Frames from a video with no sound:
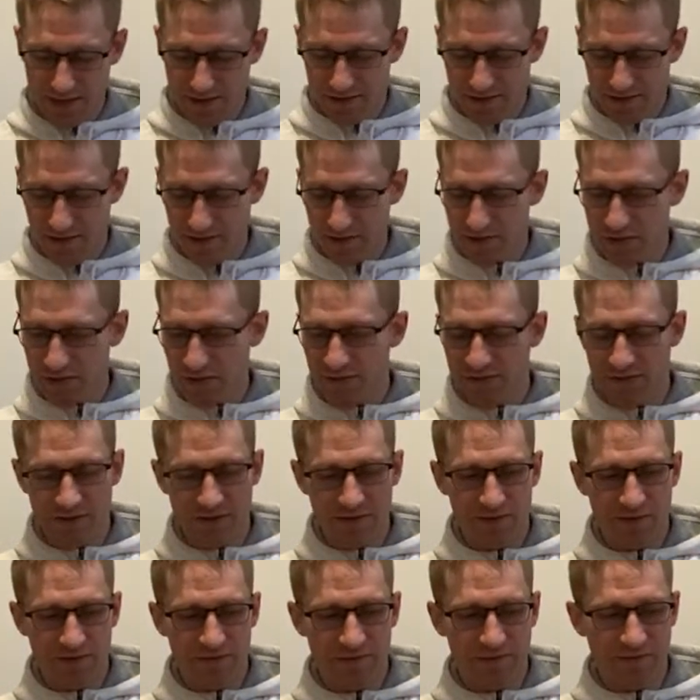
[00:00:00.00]
Also, if
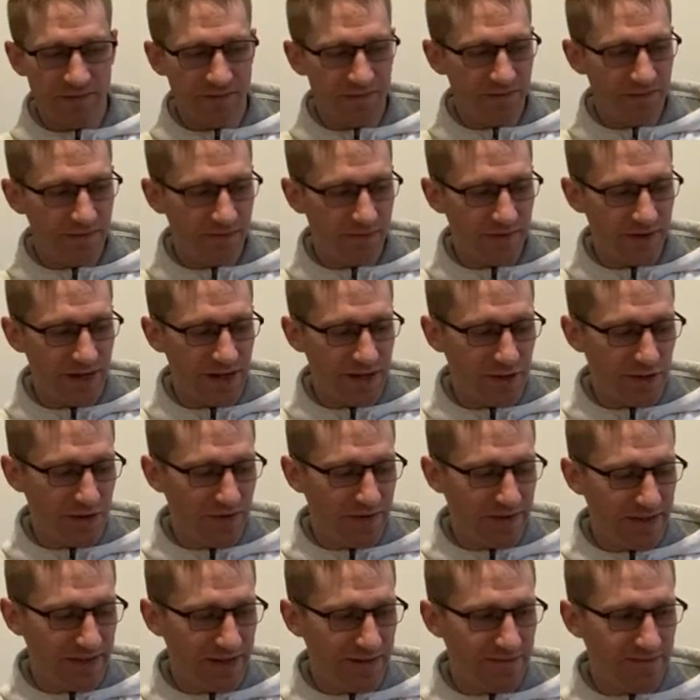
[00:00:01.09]
you kind of do
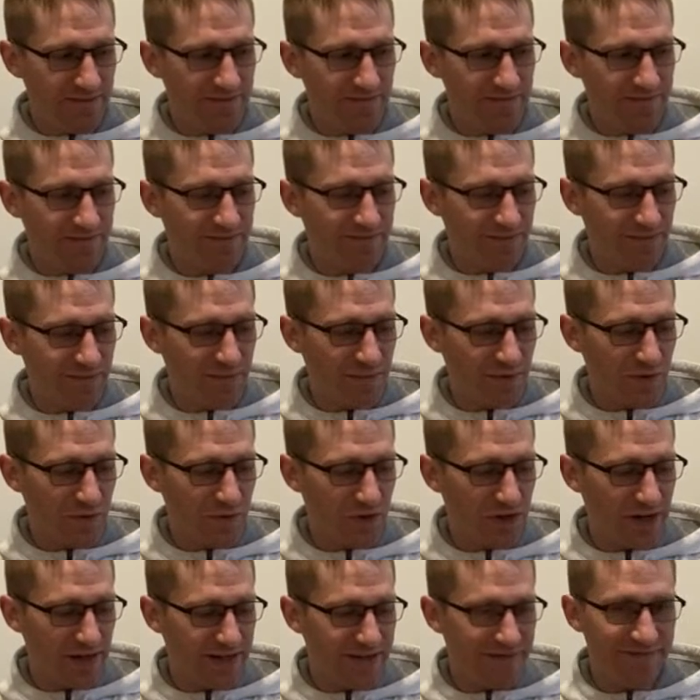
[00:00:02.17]
everything
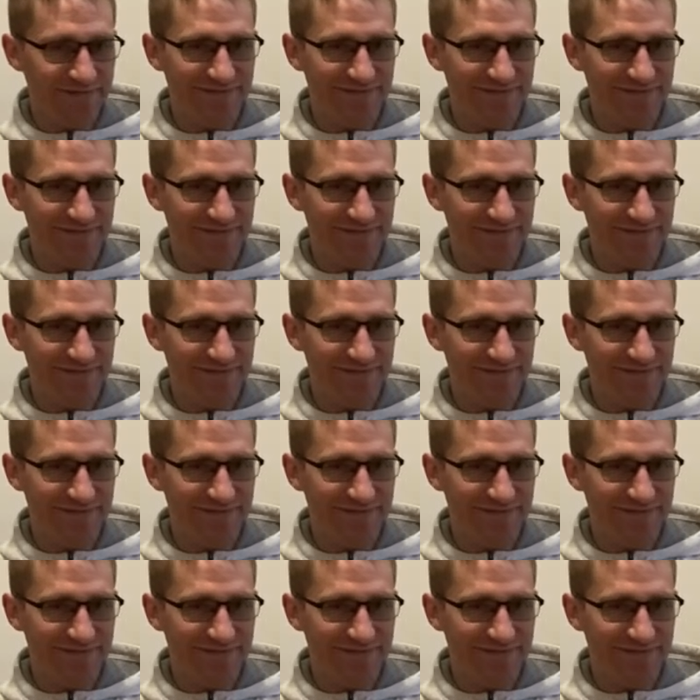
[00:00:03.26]
right,